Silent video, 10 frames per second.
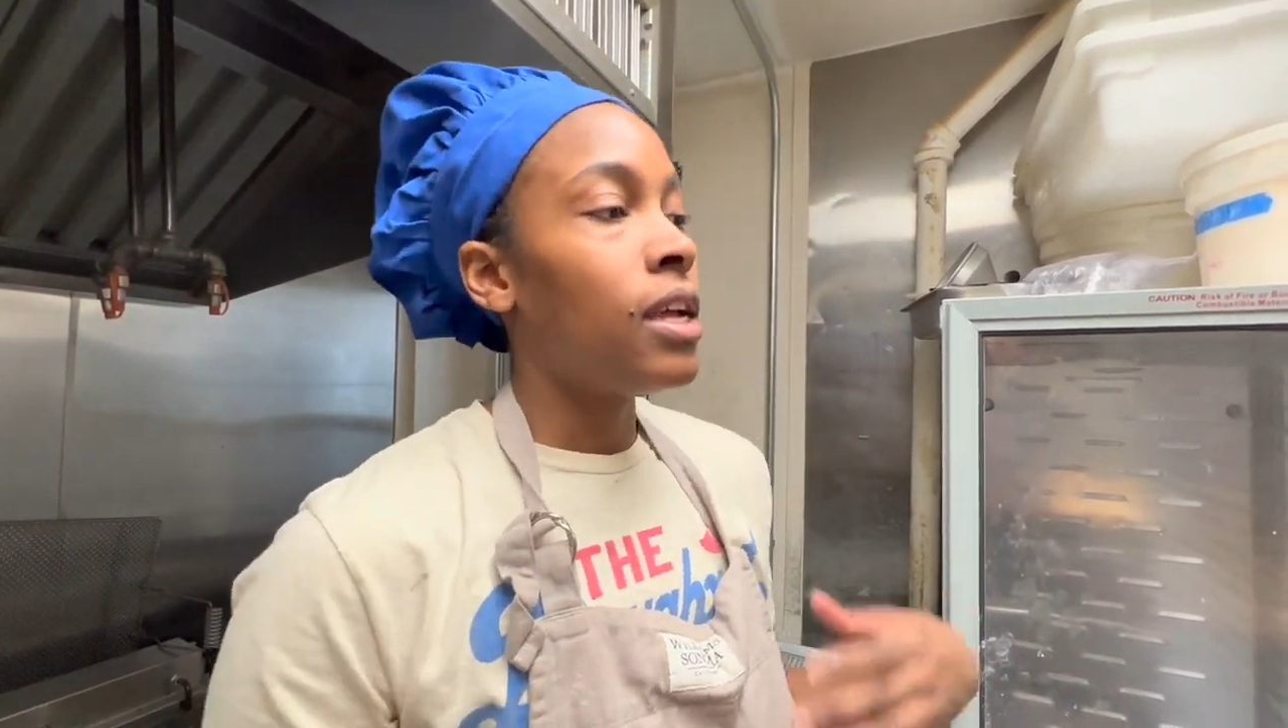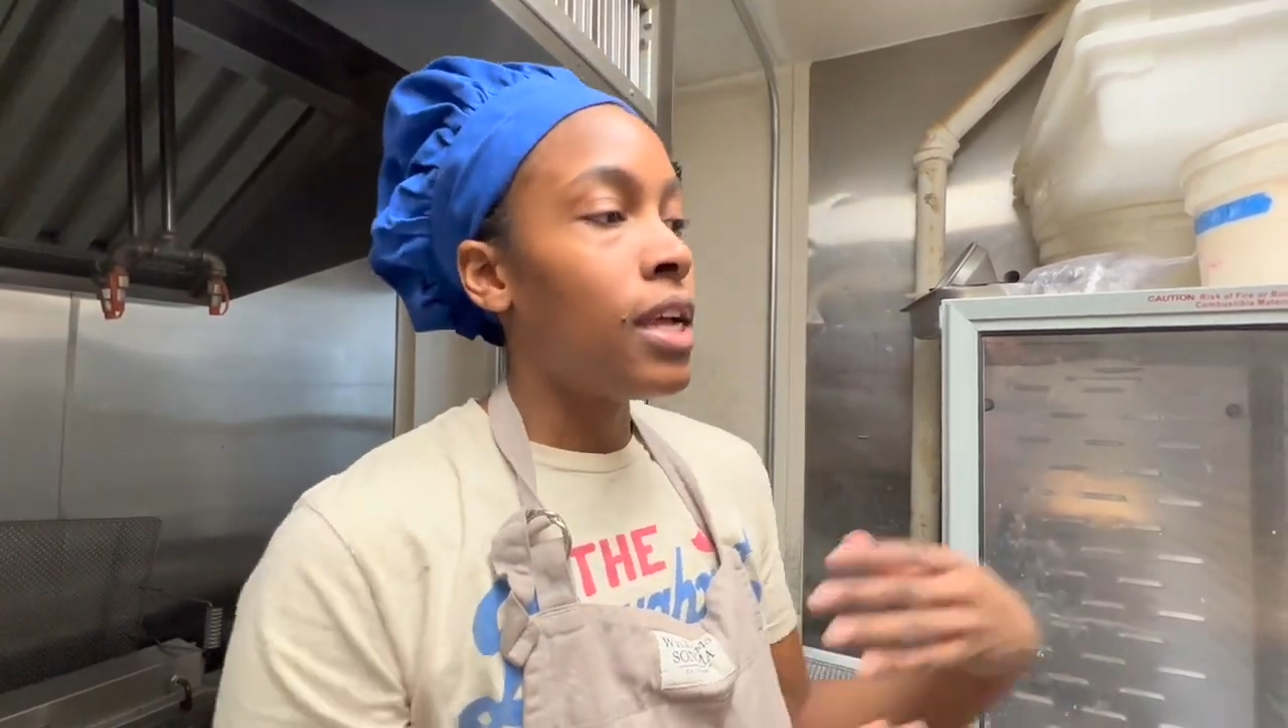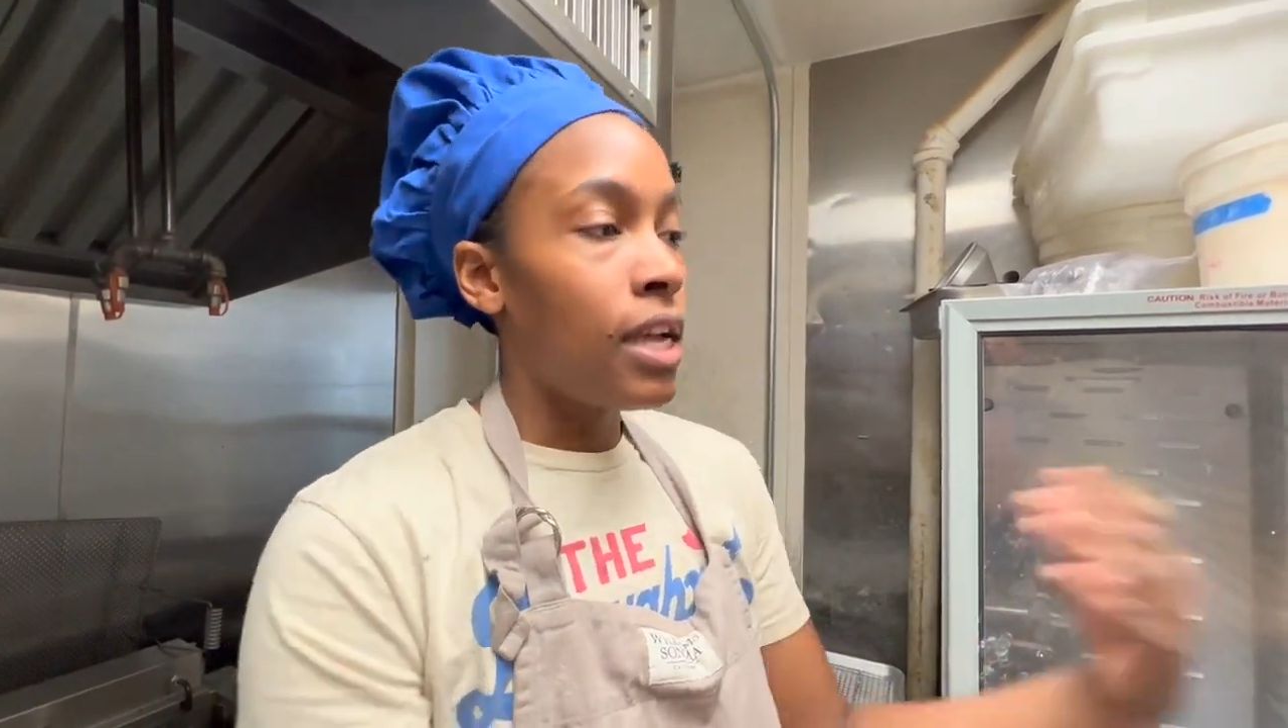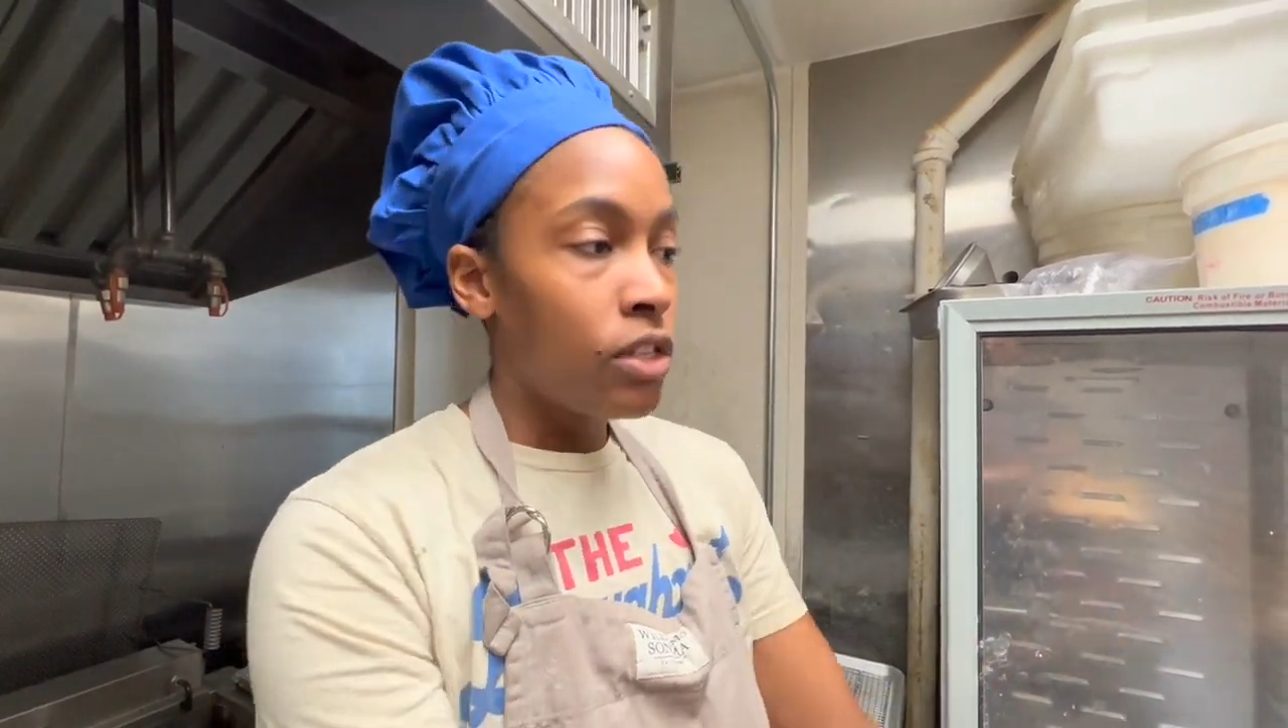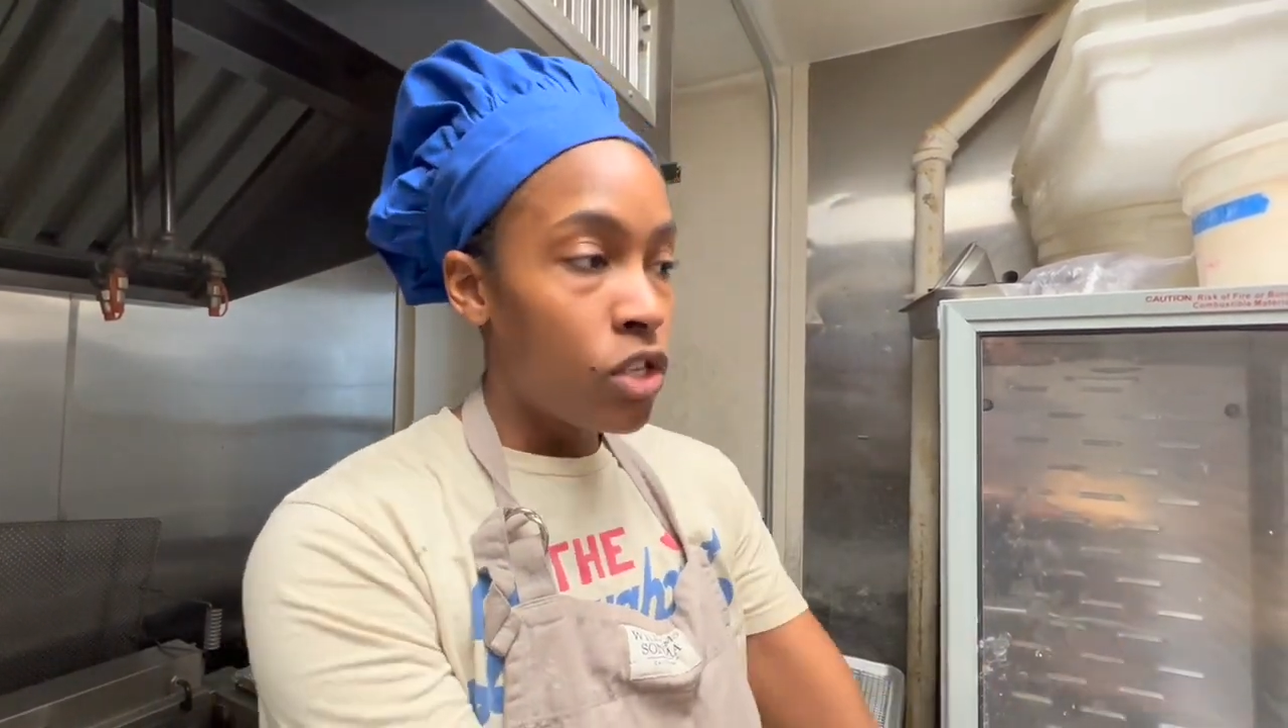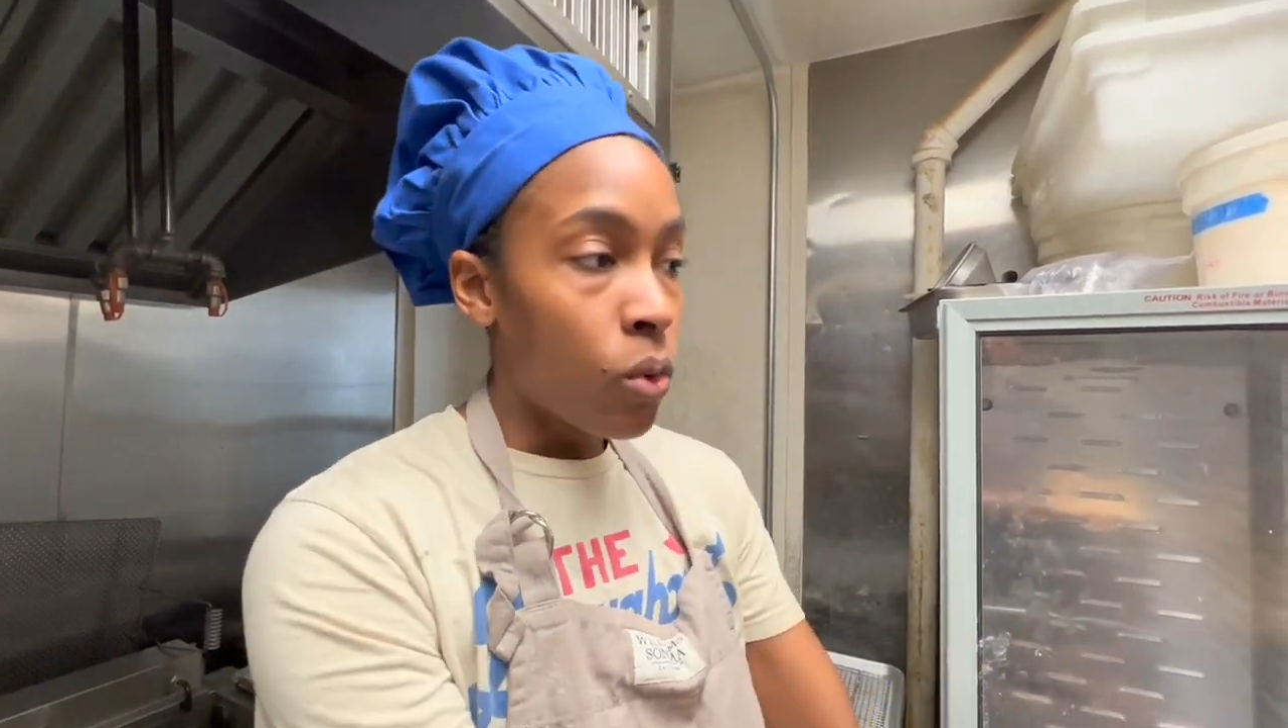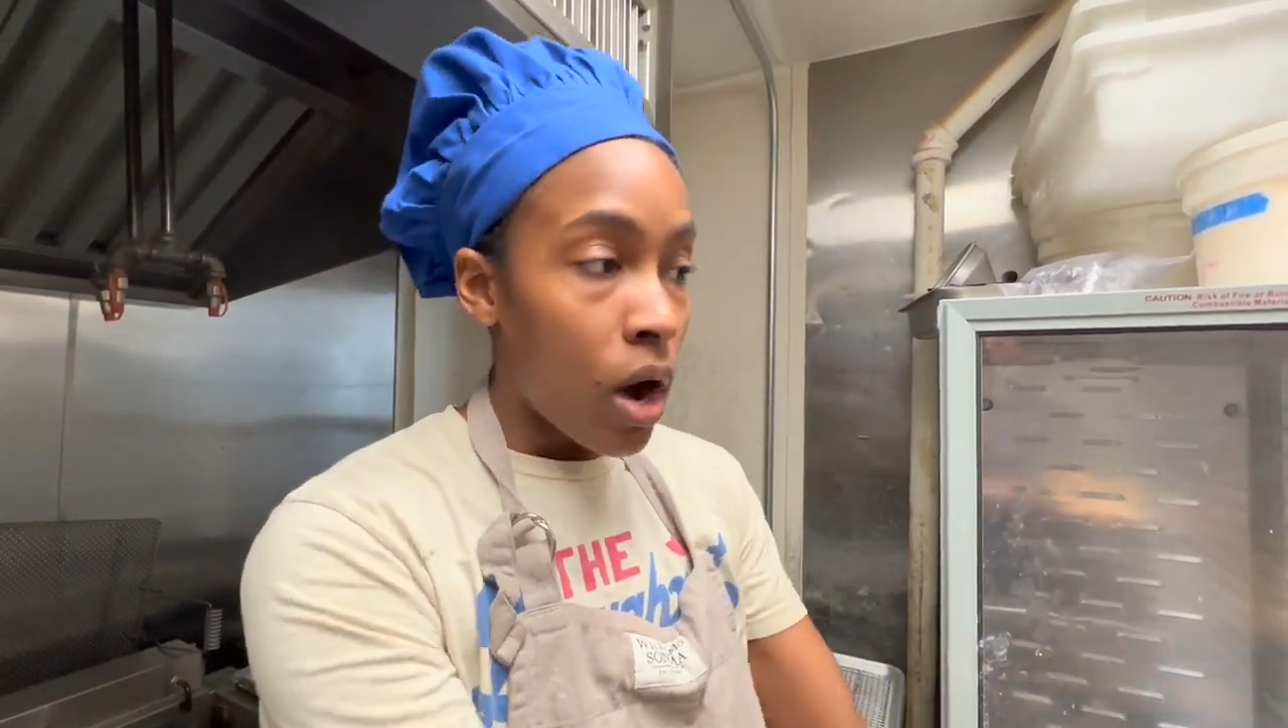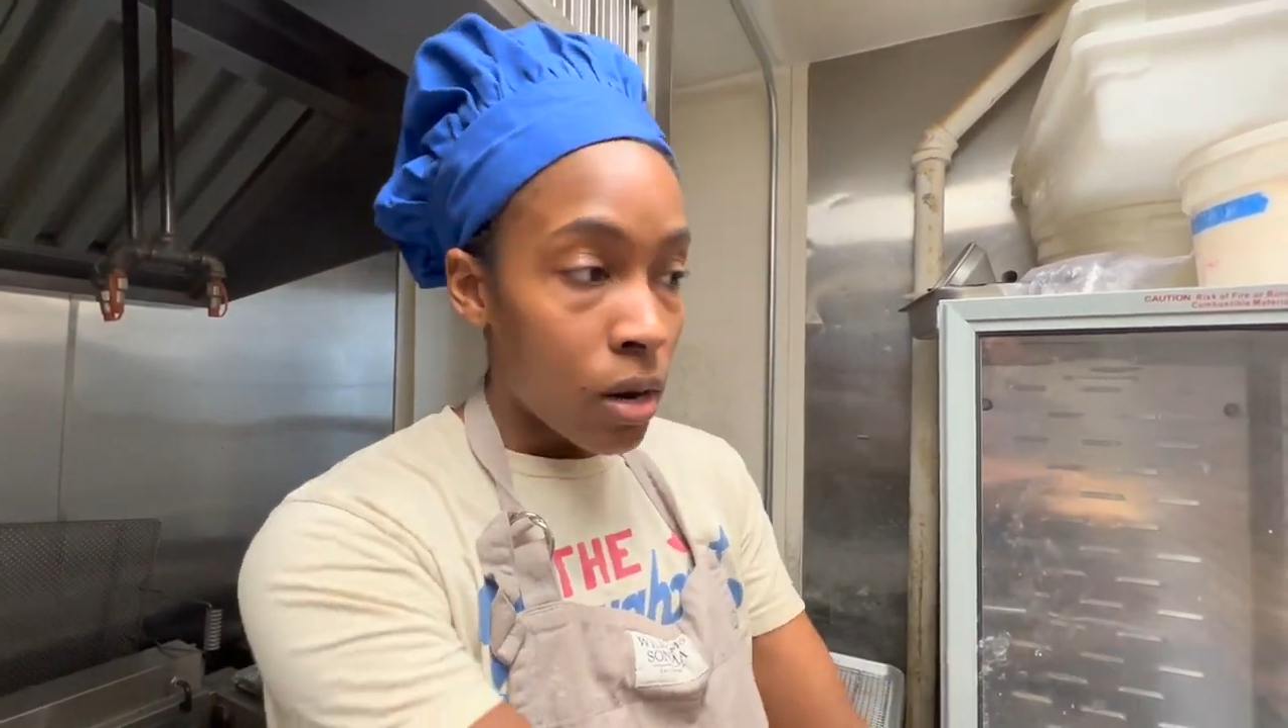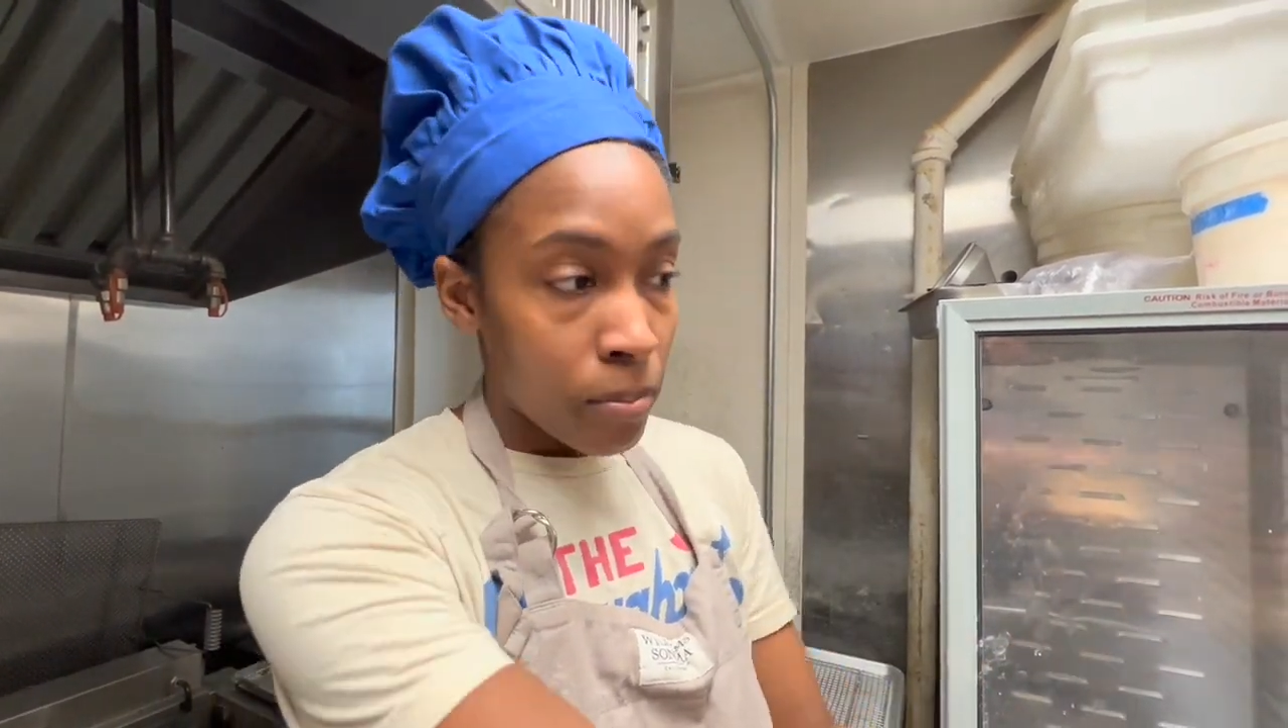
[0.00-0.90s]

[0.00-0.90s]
into our